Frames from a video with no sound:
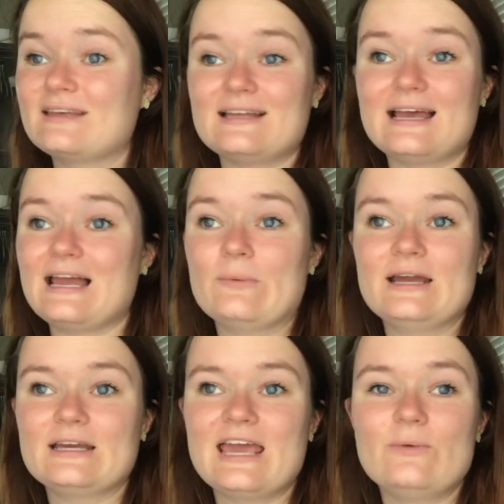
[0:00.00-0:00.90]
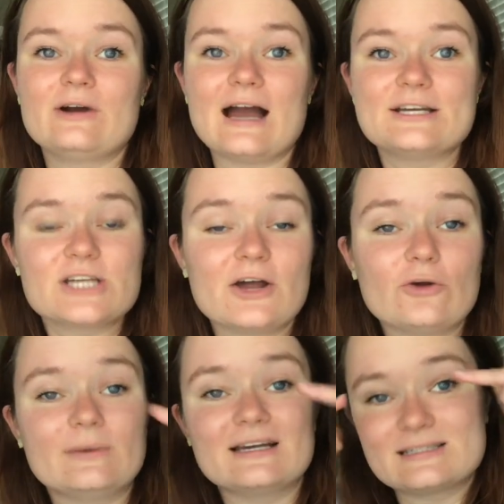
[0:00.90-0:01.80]
Like I can't wear
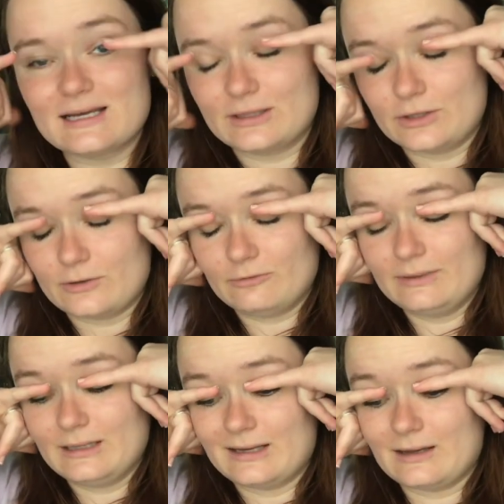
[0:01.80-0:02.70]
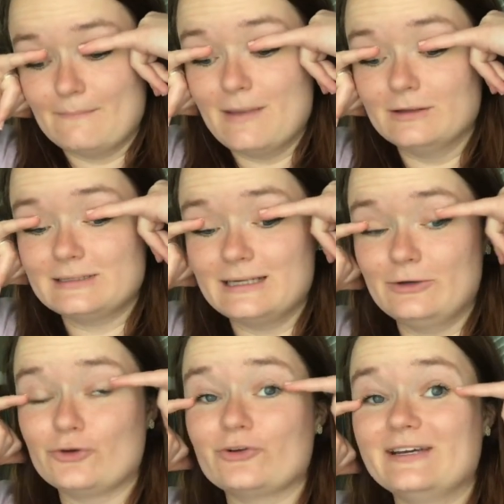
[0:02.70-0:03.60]
eyeshadow because like there will be like a
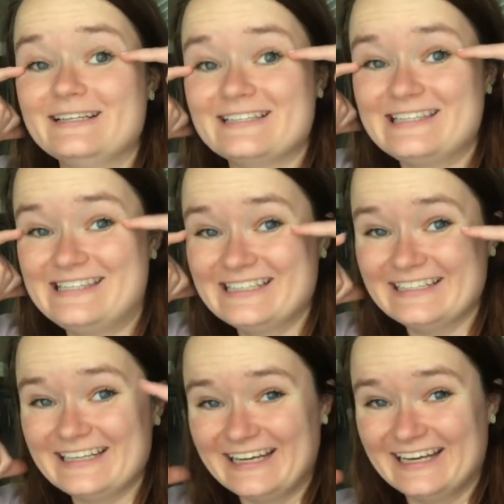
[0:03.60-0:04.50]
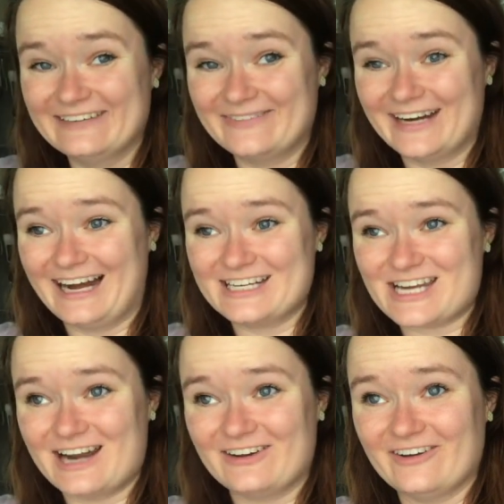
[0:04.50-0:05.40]
melting crease in my
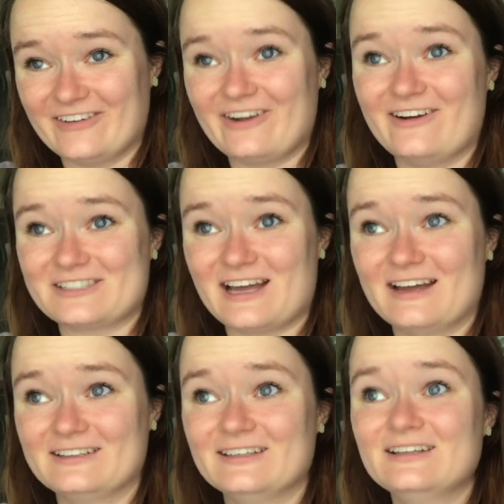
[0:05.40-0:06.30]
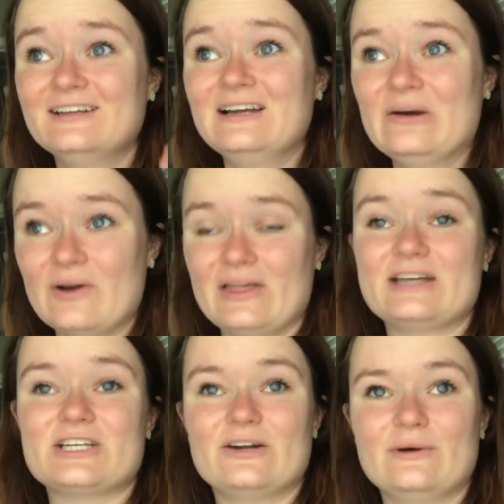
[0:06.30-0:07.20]
eyeshadow if I go outside with
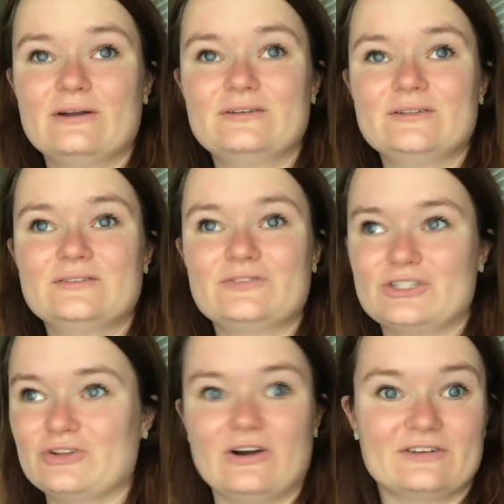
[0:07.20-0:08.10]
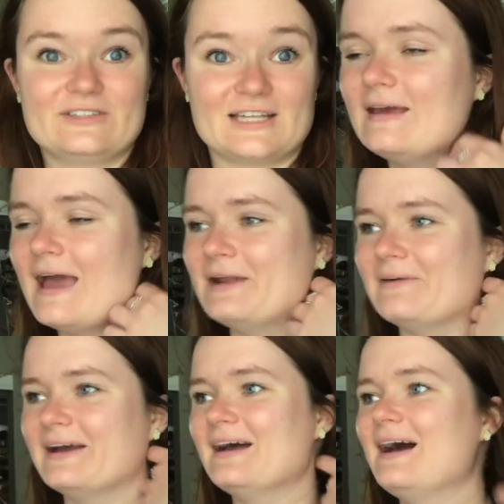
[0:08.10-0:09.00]
eyeshadow on for too long of a time.
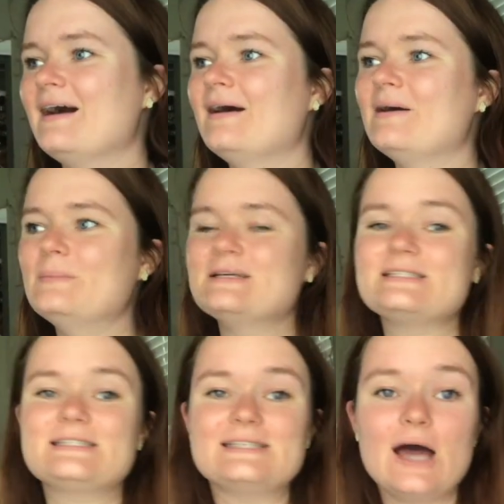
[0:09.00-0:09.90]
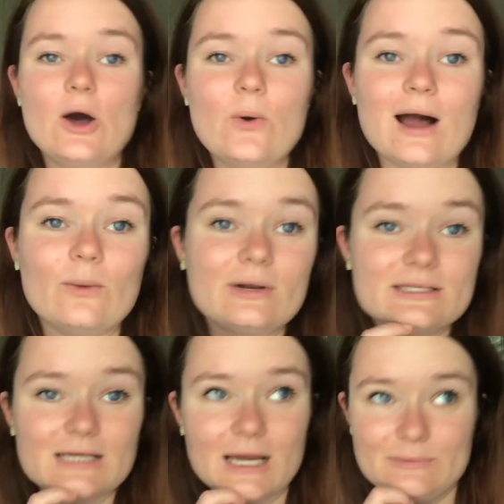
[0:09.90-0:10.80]
Anyway, um, so I wanted
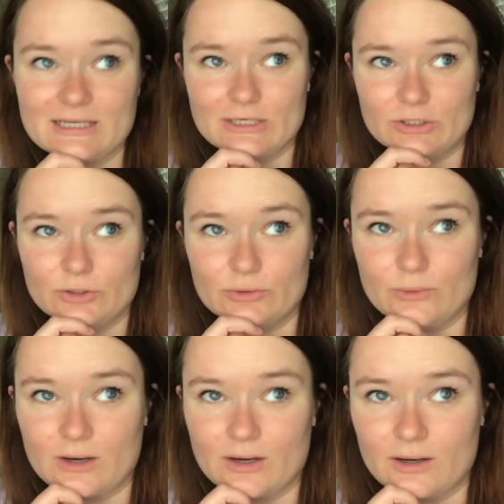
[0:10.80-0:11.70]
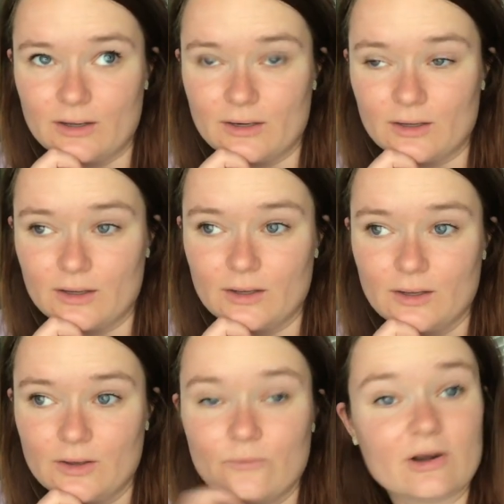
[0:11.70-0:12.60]
to update you on
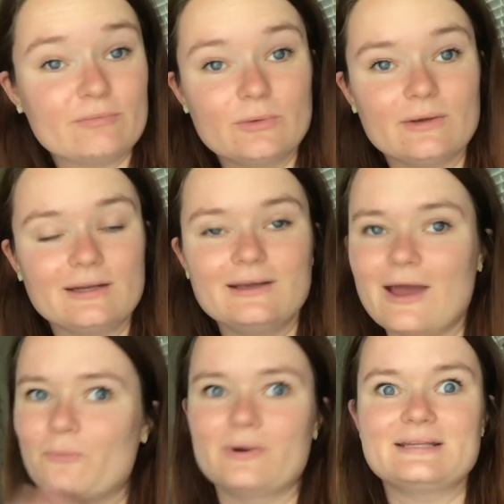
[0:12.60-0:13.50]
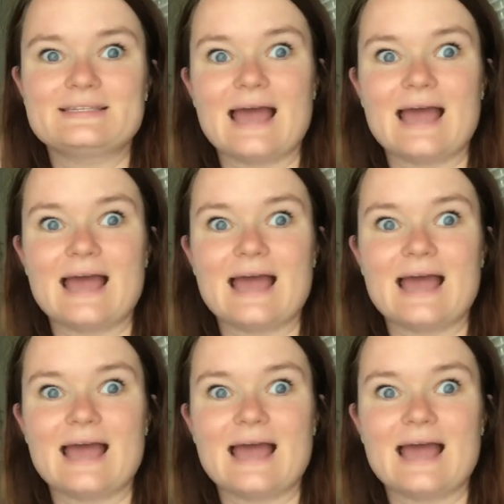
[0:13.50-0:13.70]
what I've been reading and what has